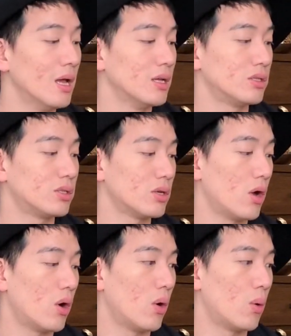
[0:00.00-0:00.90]

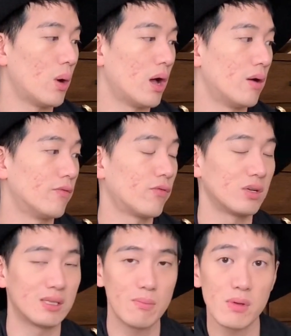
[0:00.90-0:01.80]
So for
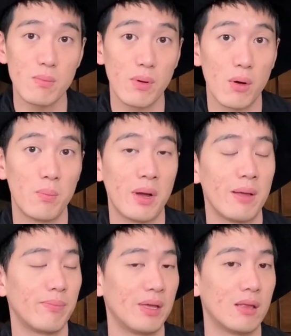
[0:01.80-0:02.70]
some people
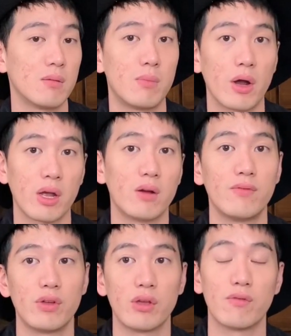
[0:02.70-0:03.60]
might be in the market of
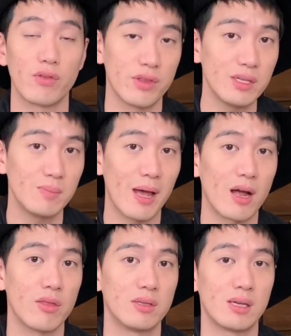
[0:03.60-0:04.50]
looking for this bag
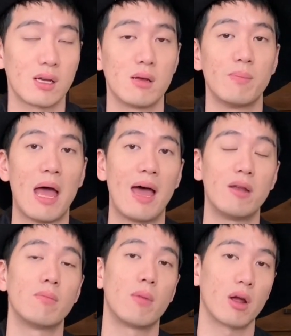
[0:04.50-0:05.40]
on the secondhand
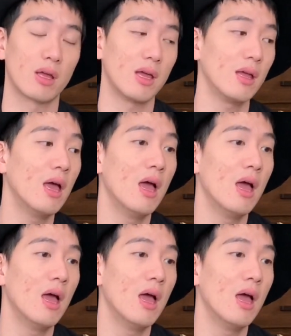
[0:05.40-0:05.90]
market.